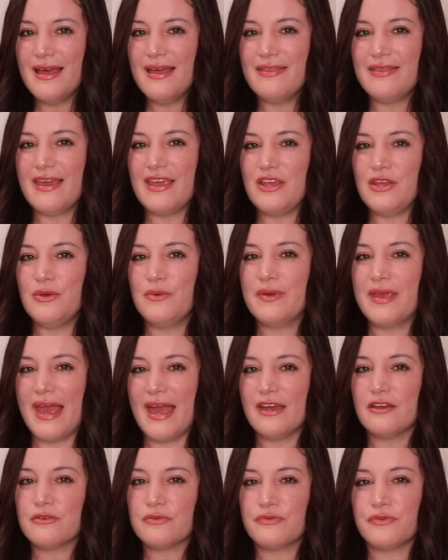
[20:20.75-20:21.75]
that you
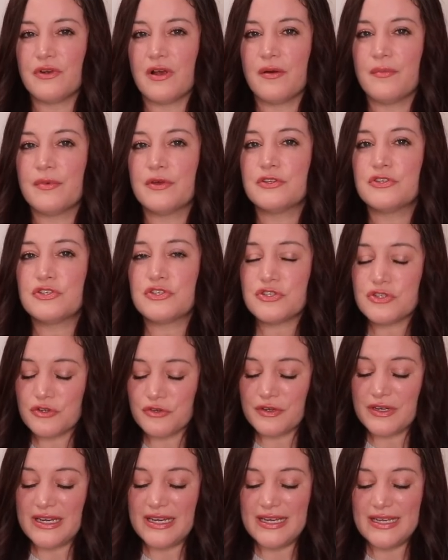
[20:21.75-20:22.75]
get from
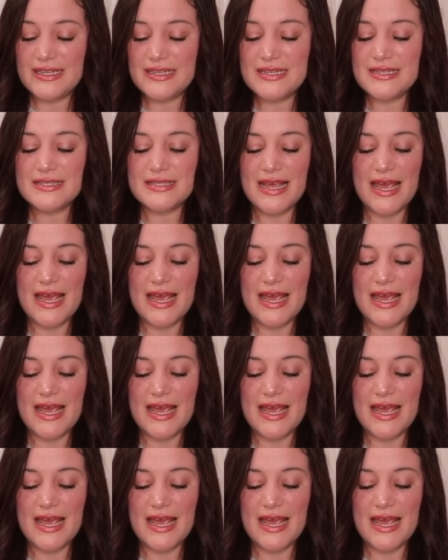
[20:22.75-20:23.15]
screens